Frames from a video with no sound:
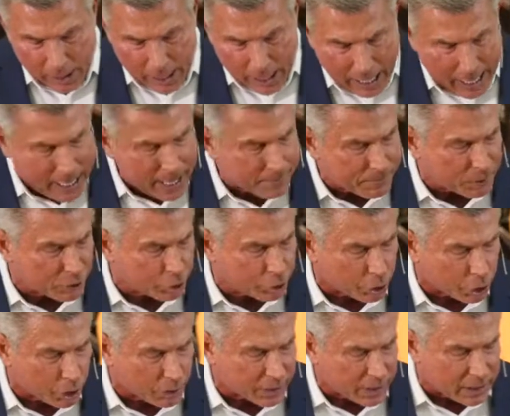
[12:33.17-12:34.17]
I am
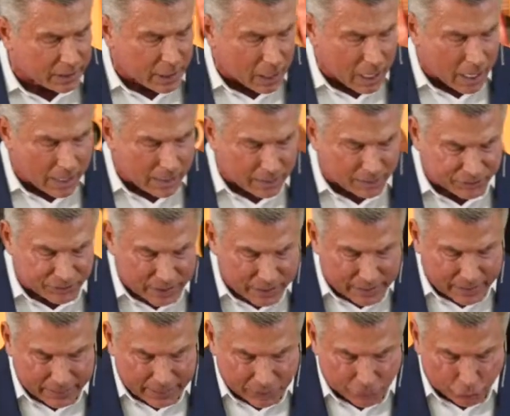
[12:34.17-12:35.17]
assured that God is going
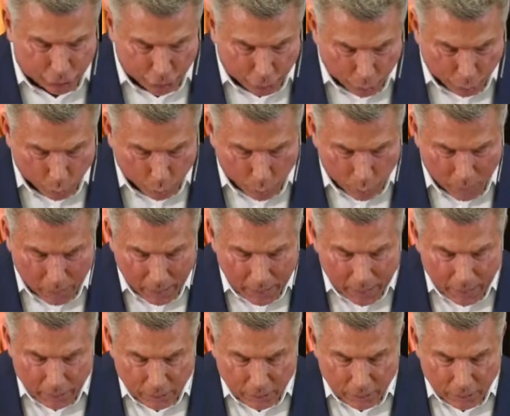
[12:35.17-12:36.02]
to get you,